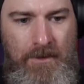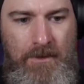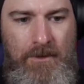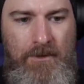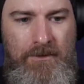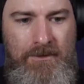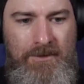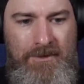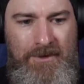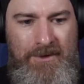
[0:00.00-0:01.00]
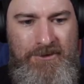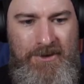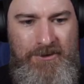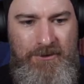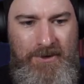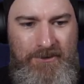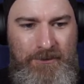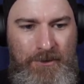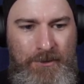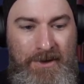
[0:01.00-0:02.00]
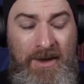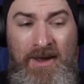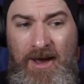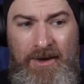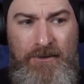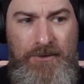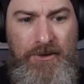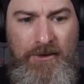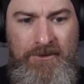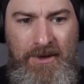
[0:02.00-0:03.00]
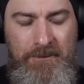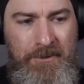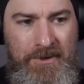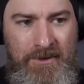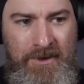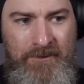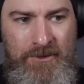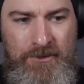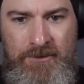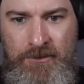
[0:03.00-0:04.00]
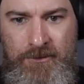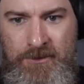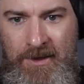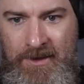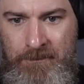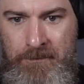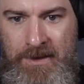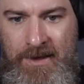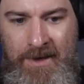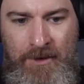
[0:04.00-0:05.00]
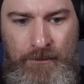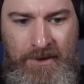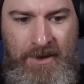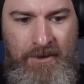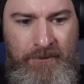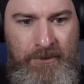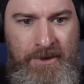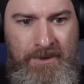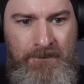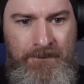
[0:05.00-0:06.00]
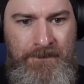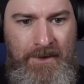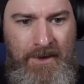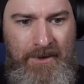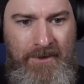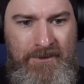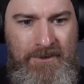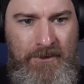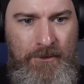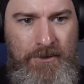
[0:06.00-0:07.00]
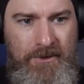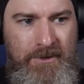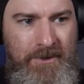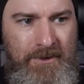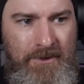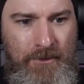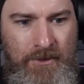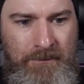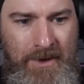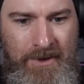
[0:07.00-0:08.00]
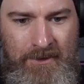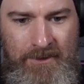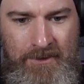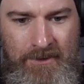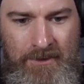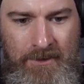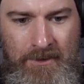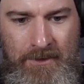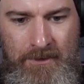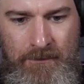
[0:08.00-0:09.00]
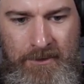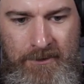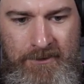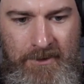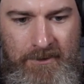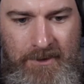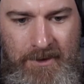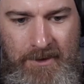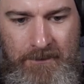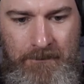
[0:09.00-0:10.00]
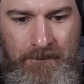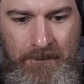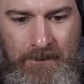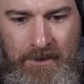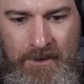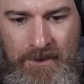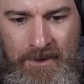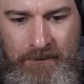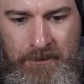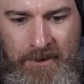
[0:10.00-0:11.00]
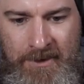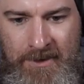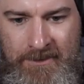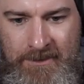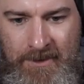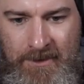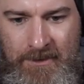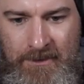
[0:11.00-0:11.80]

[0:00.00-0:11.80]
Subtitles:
Oh, he changed direction real quick. I don't know if you noticed that, but they've introduced like a mid-air recovery. And that's included automatically when you start the game. Everybody gets that.